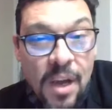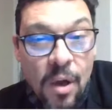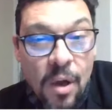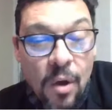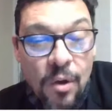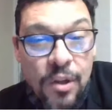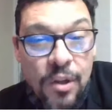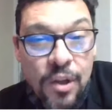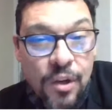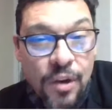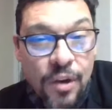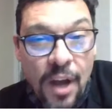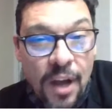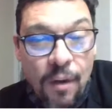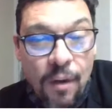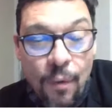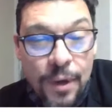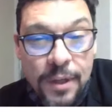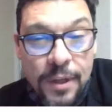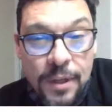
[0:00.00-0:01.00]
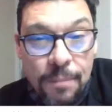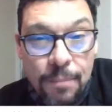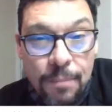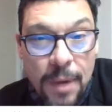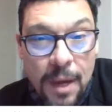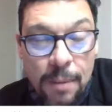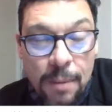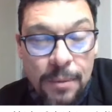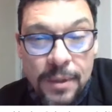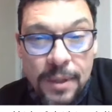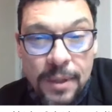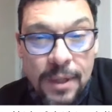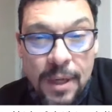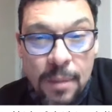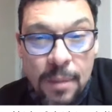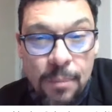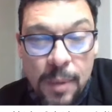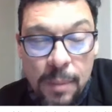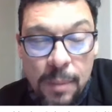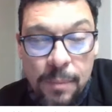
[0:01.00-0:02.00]
you're not going to be able to
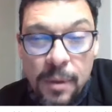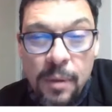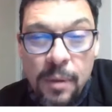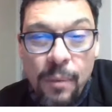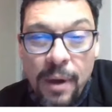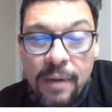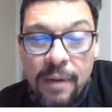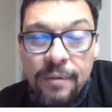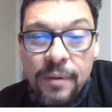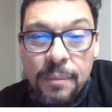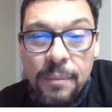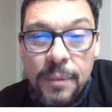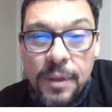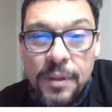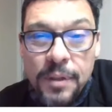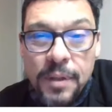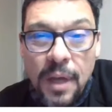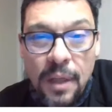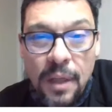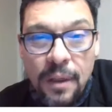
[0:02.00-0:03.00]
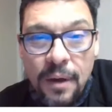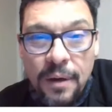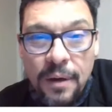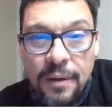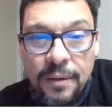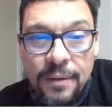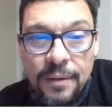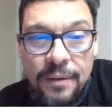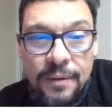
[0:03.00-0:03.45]
keep people away from each other.